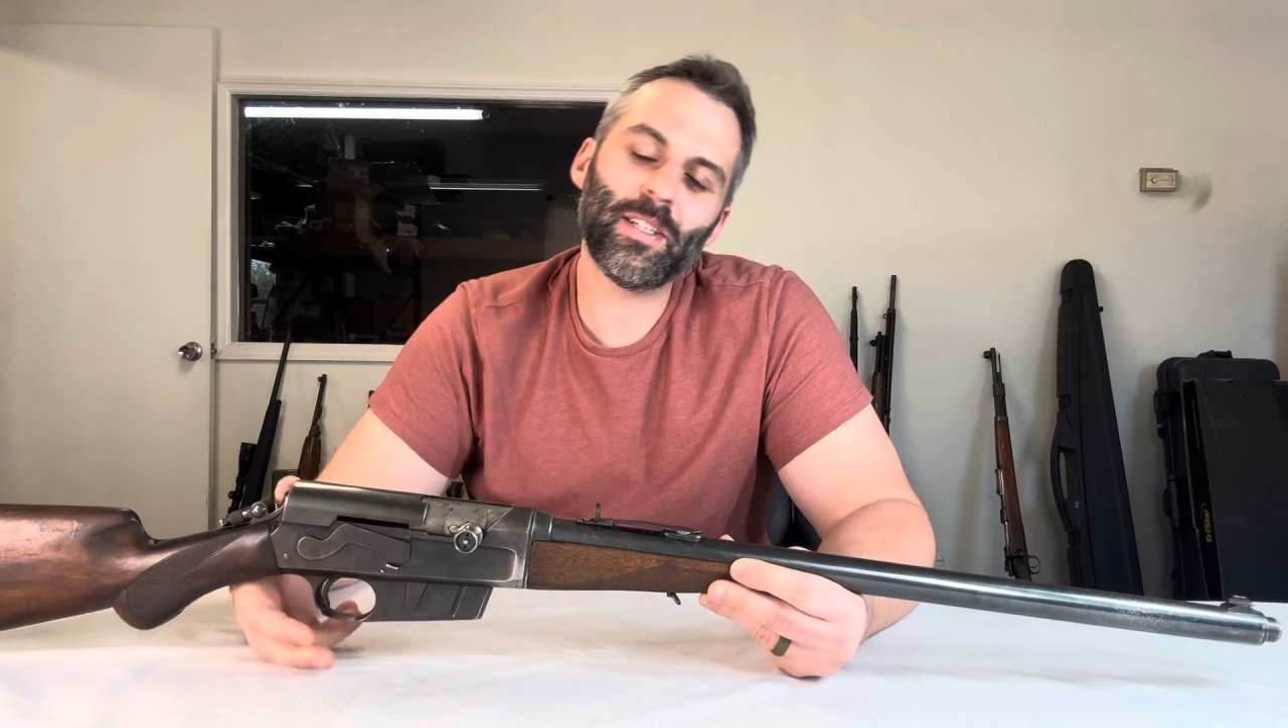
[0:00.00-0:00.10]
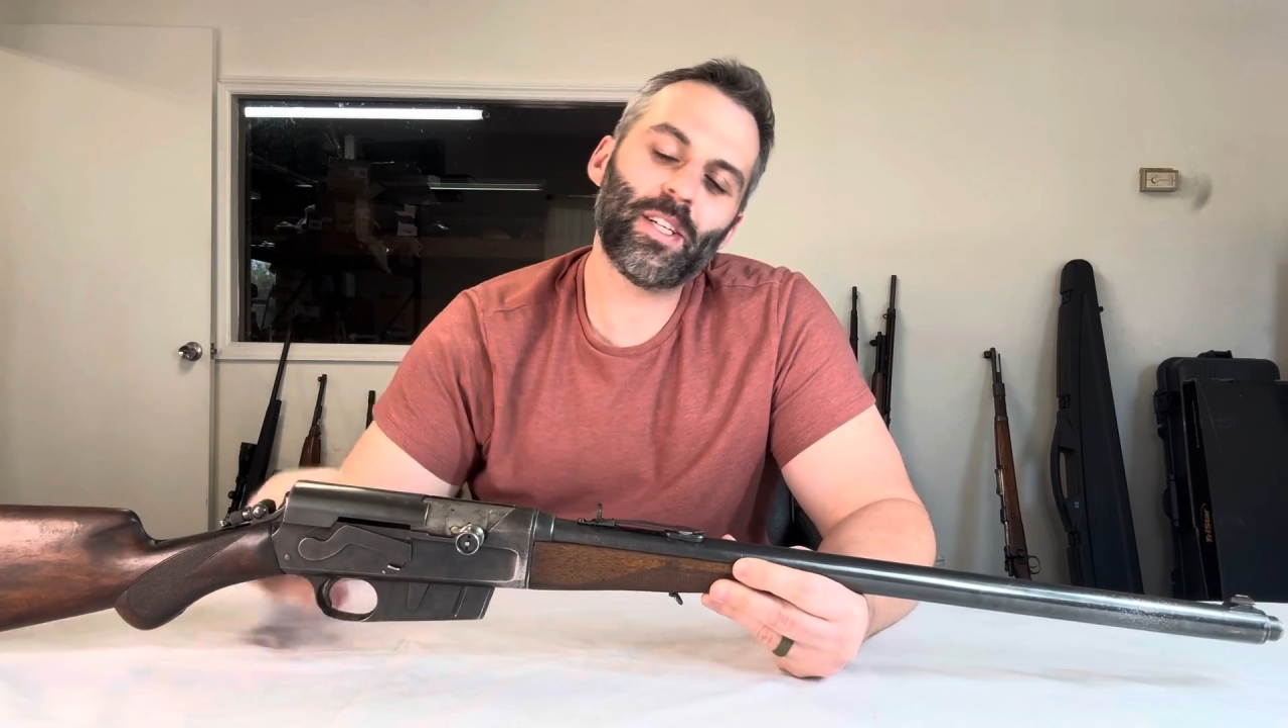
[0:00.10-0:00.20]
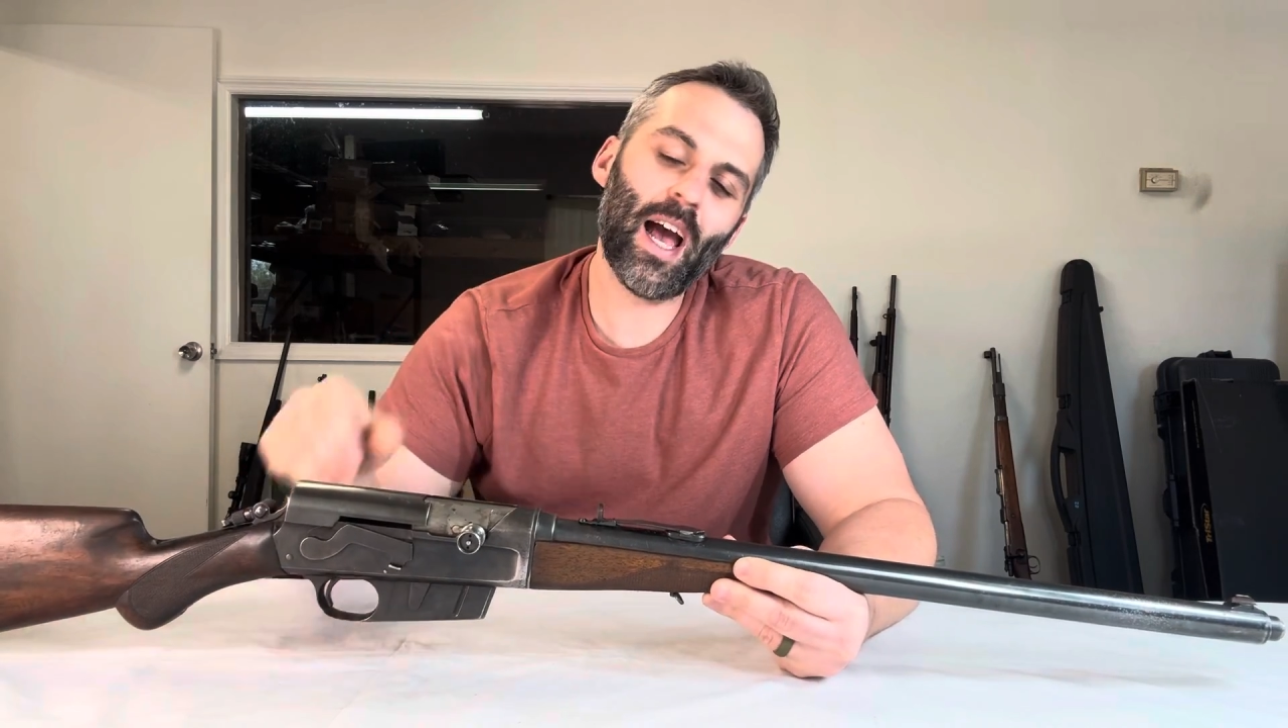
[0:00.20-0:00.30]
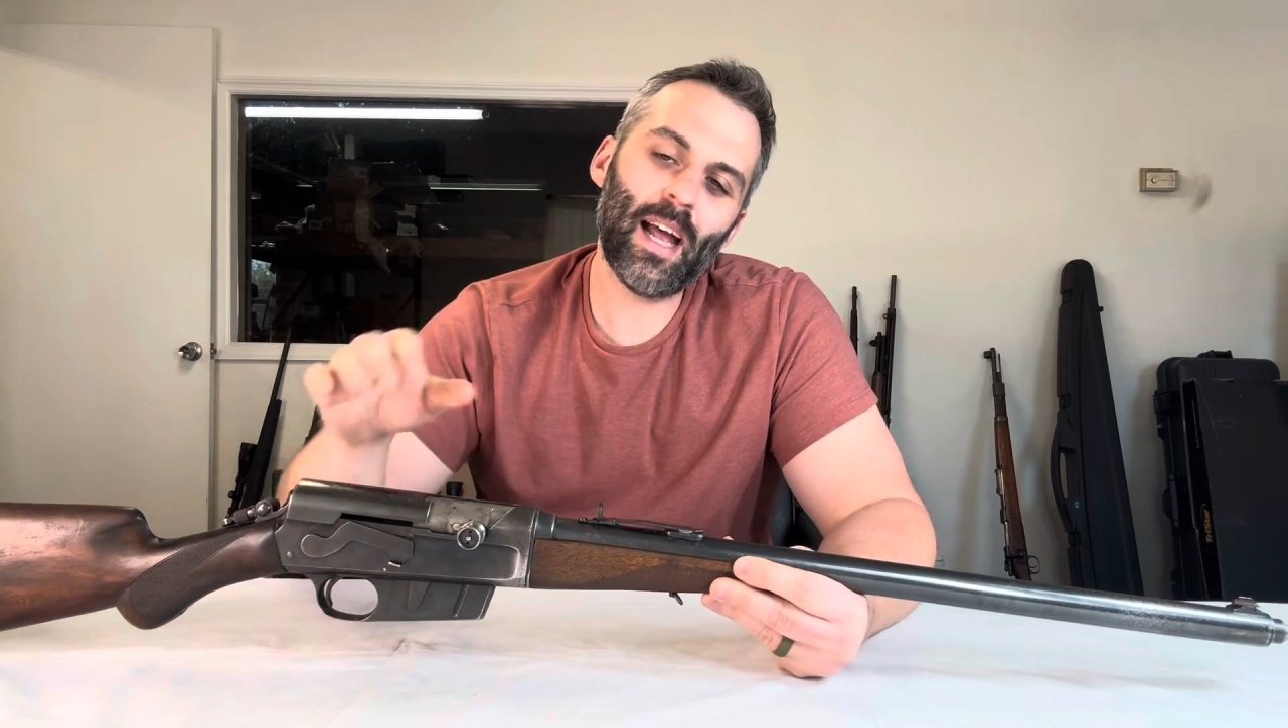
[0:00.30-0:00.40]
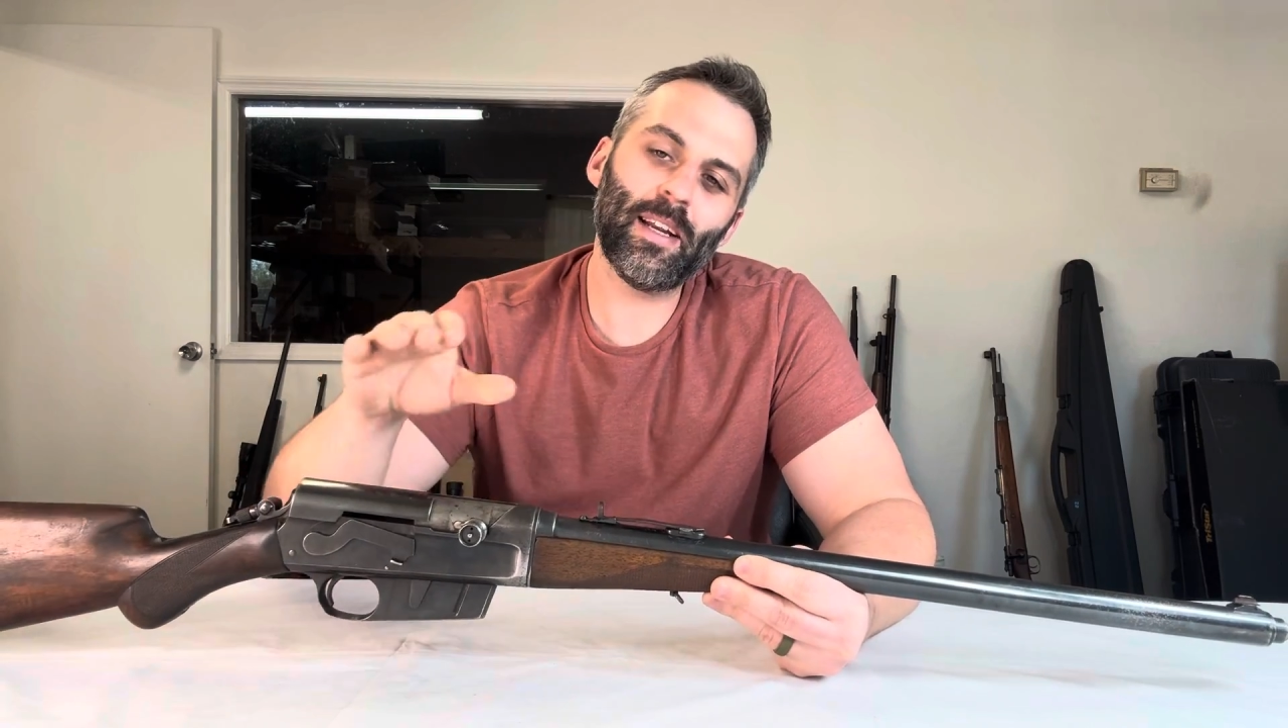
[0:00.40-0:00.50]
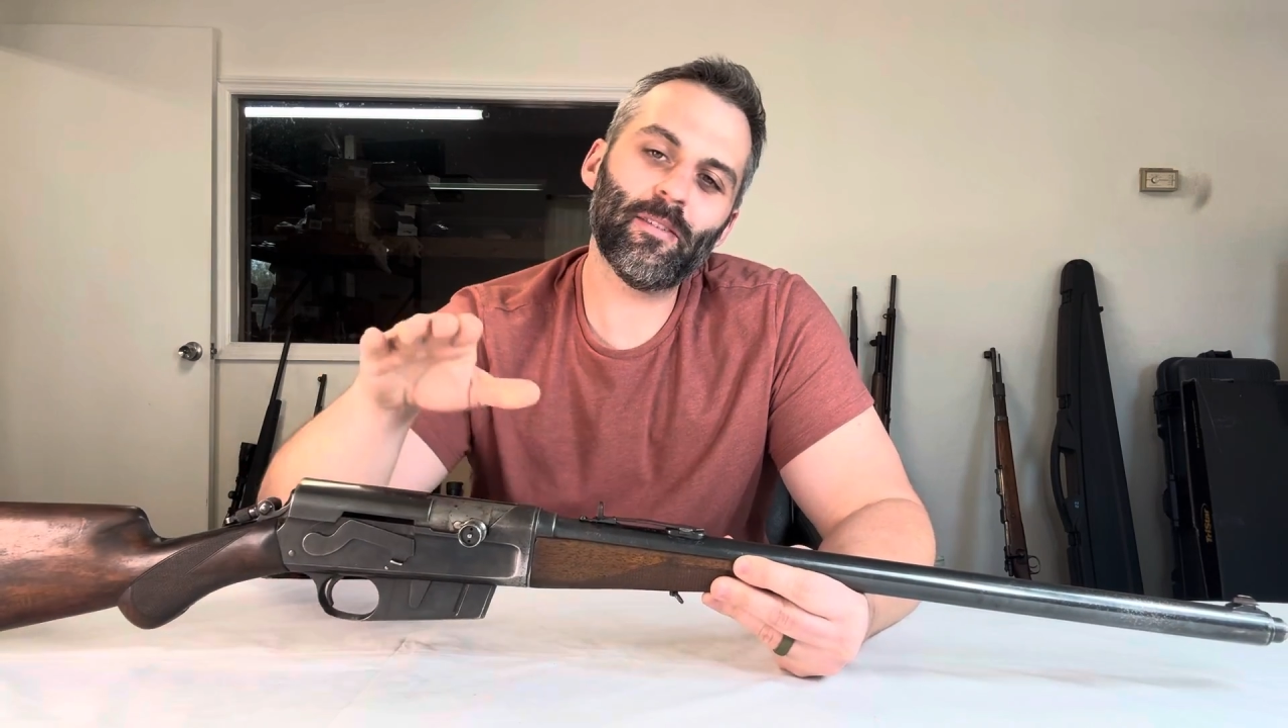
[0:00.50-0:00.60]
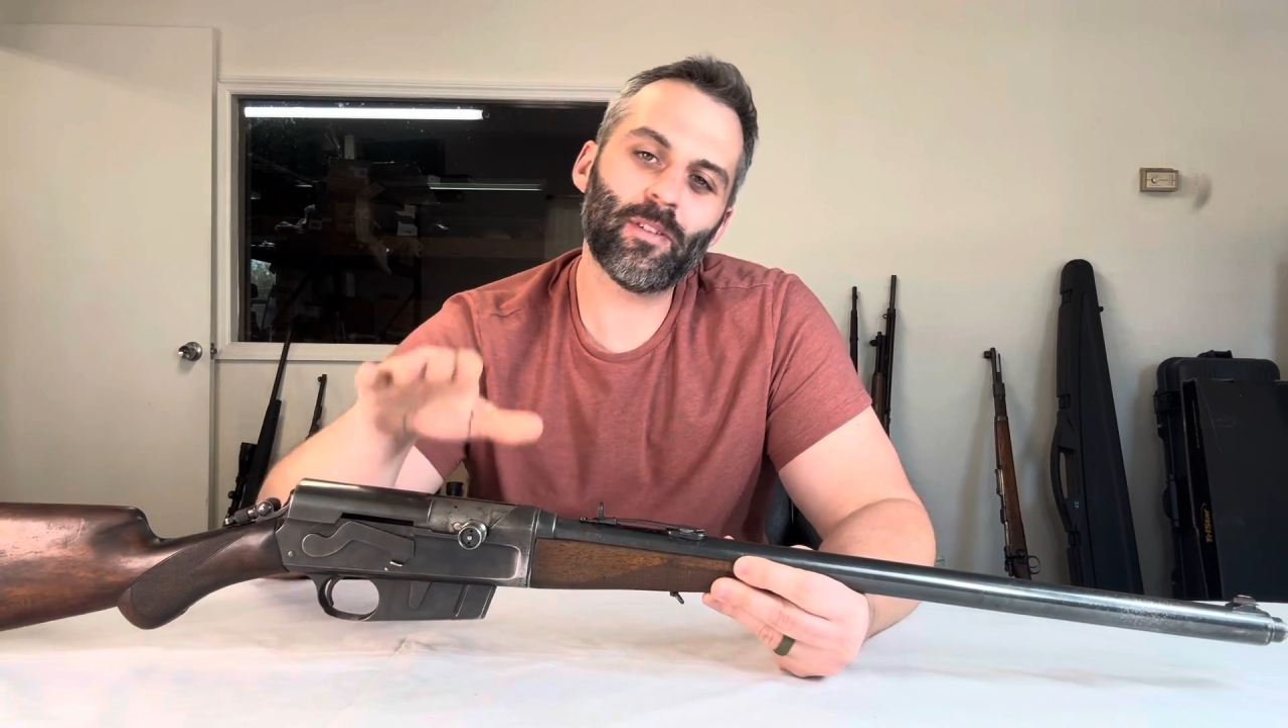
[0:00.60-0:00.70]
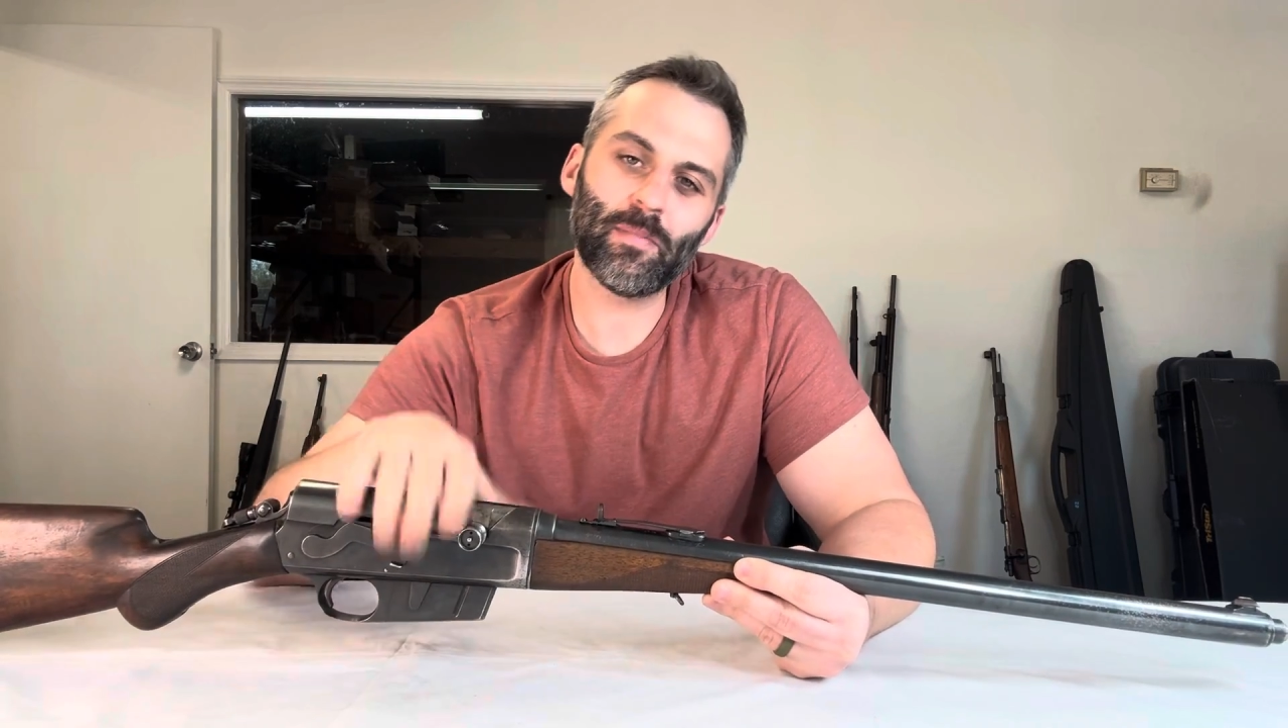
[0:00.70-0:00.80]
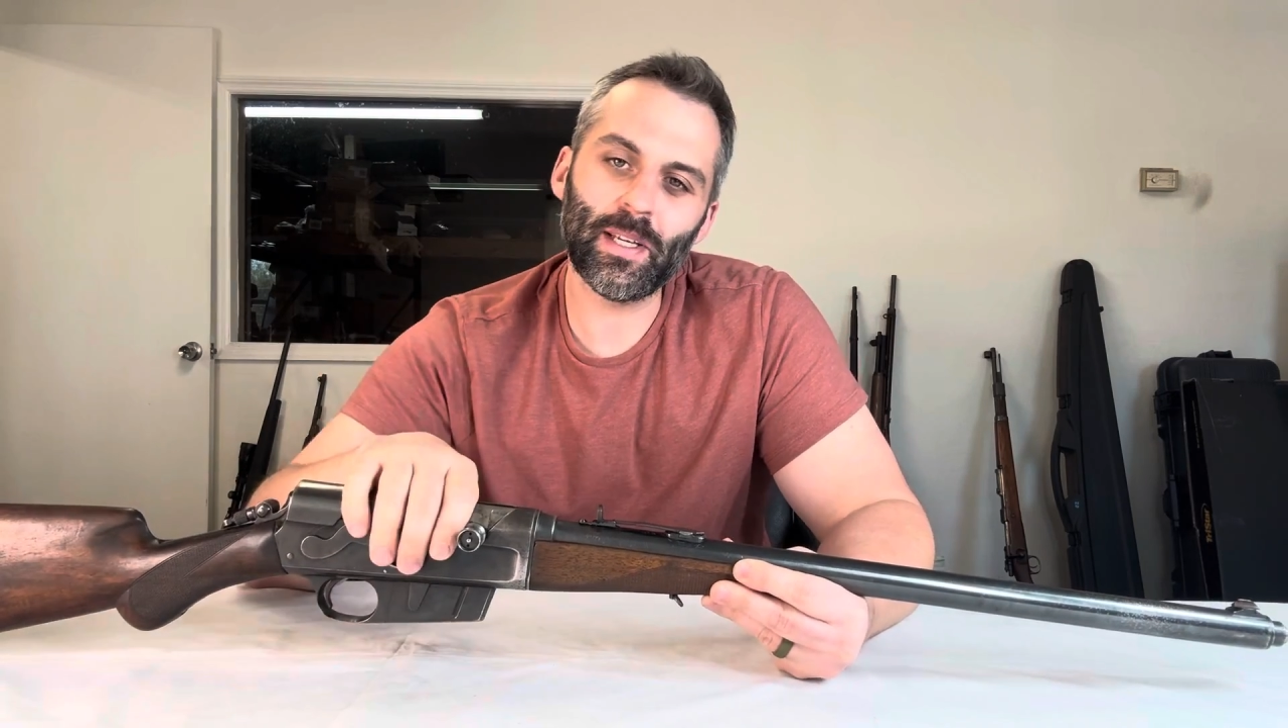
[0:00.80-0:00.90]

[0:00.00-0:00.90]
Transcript: John here from